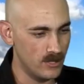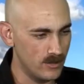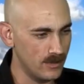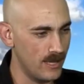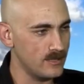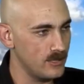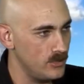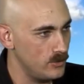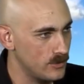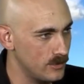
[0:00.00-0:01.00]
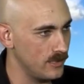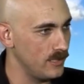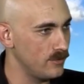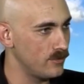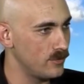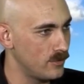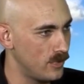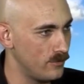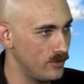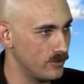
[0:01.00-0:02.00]
there a lesson you can leave
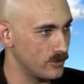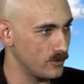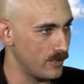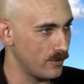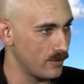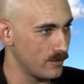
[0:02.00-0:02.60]
our viewers with?